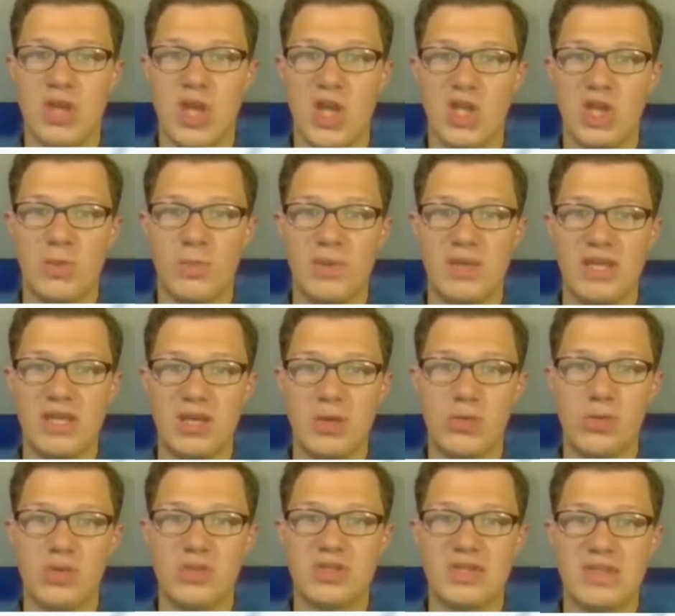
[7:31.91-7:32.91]
to be equal
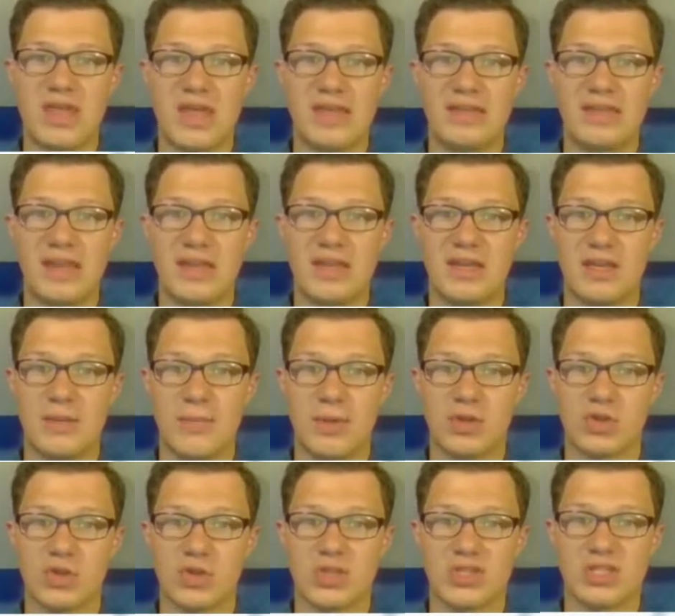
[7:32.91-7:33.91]
to the identity
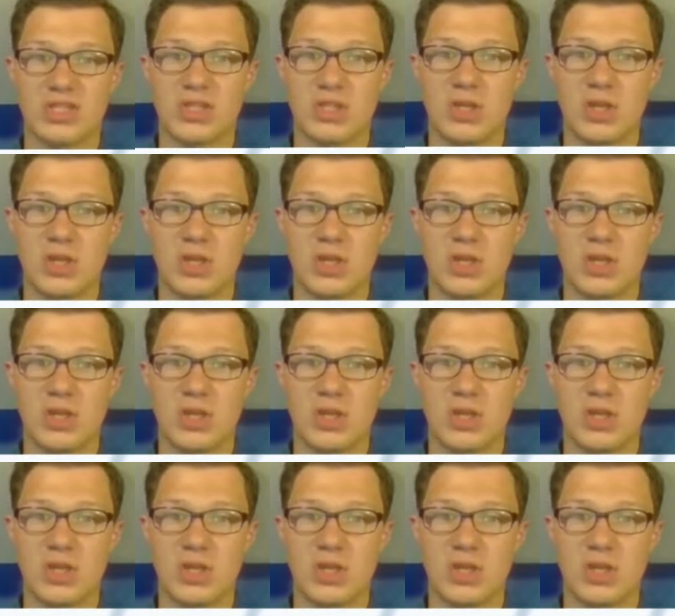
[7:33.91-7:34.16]
matrix,